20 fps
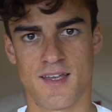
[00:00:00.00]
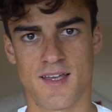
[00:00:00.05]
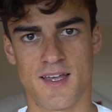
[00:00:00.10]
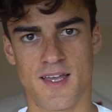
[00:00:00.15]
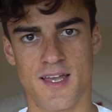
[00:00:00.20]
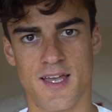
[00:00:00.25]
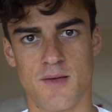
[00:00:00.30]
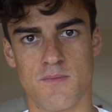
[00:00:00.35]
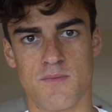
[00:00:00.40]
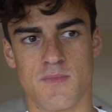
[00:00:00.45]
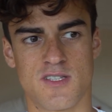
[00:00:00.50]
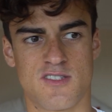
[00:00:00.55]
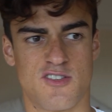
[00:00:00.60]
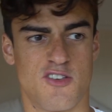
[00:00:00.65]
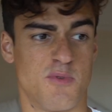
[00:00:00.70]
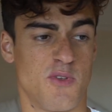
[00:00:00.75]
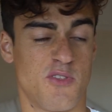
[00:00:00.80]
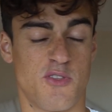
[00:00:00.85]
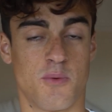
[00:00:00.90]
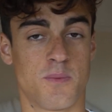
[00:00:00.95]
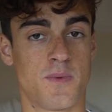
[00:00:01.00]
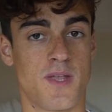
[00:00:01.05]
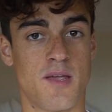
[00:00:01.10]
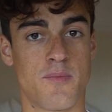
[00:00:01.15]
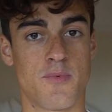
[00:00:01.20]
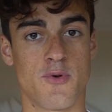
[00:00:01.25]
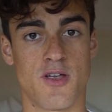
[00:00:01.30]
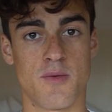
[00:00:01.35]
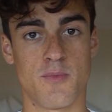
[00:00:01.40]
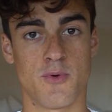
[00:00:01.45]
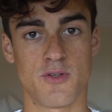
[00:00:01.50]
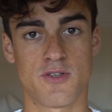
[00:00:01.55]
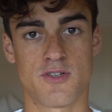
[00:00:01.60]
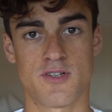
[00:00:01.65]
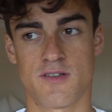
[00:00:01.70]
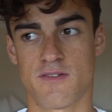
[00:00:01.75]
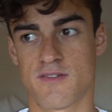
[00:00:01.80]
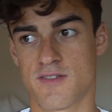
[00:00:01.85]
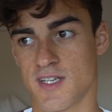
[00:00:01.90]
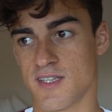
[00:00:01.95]
a 2 month update pretty
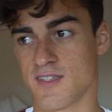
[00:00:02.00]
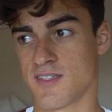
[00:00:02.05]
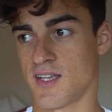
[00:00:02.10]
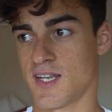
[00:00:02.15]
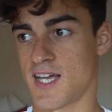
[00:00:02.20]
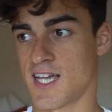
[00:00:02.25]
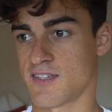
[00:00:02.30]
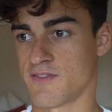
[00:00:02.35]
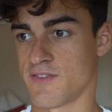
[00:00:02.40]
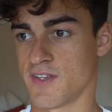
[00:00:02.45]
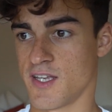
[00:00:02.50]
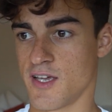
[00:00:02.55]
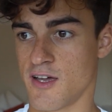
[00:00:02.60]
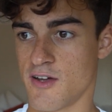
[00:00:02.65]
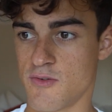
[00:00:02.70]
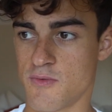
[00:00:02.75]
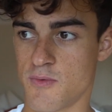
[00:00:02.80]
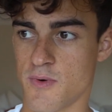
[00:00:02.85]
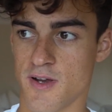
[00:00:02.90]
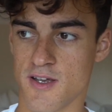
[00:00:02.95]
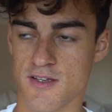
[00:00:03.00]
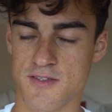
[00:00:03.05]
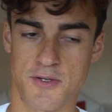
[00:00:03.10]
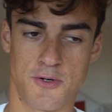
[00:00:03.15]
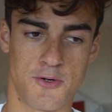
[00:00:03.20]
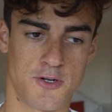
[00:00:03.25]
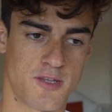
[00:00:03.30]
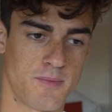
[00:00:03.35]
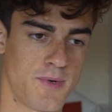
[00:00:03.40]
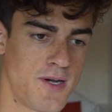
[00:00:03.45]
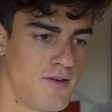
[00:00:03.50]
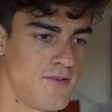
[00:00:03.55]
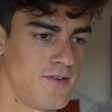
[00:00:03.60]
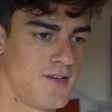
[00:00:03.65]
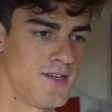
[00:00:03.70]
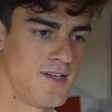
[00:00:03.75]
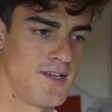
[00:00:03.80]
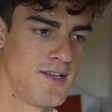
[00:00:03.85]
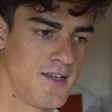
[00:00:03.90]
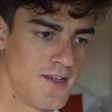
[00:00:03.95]
much, since the last video where I talked
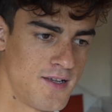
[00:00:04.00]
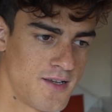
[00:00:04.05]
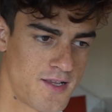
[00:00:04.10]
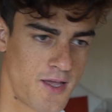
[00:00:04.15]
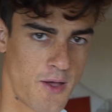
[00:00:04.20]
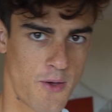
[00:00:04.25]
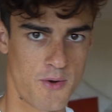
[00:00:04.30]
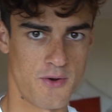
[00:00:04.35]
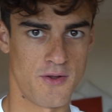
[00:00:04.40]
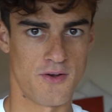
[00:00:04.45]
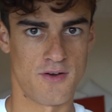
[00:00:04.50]
about going